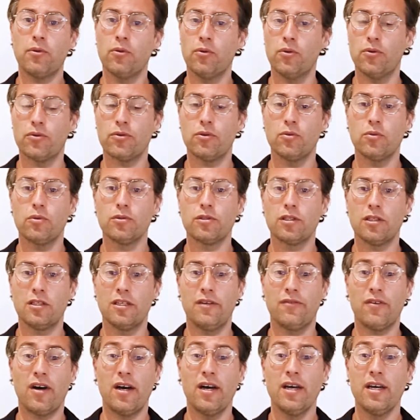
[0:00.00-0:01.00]
portal will
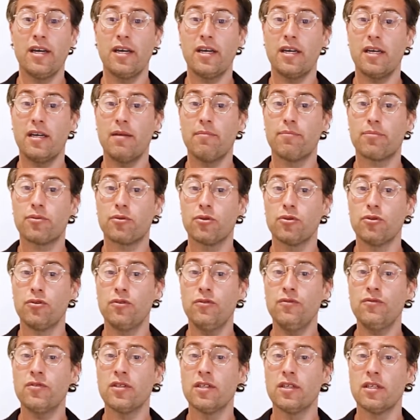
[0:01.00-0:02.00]
deliver
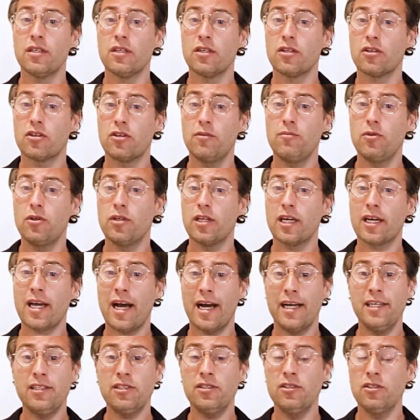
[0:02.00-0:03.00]
improved
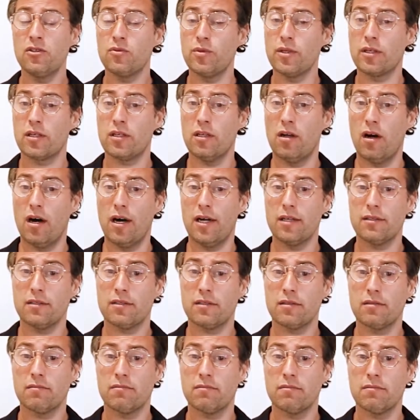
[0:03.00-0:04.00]
communications with
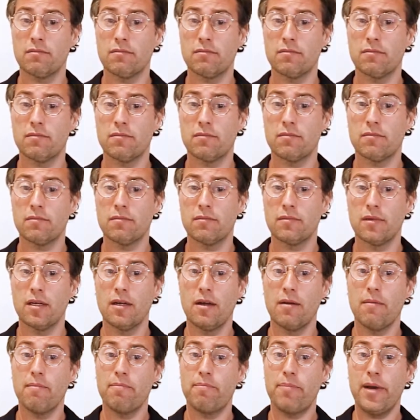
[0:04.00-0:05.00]
clients,
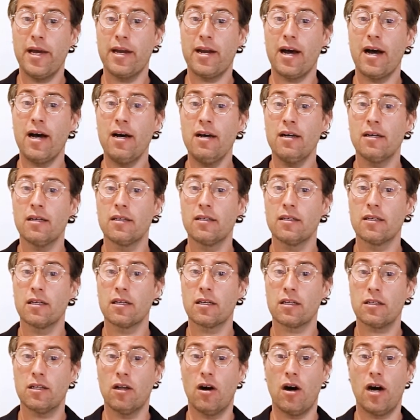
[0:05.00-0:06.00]
better
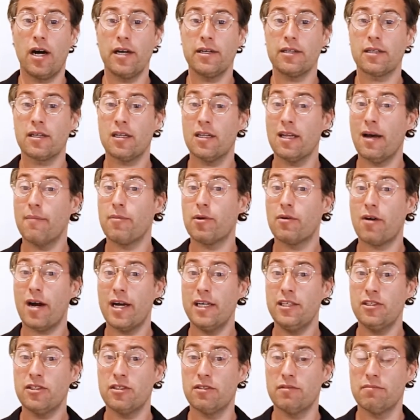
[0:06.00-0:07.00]
client
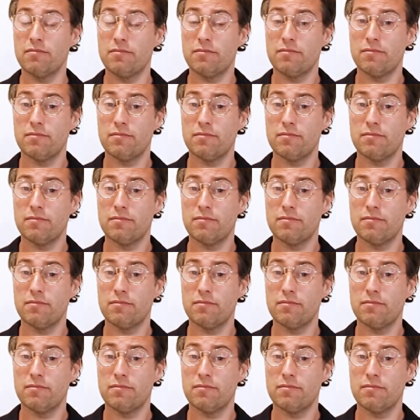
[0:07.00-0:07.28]
collaboration,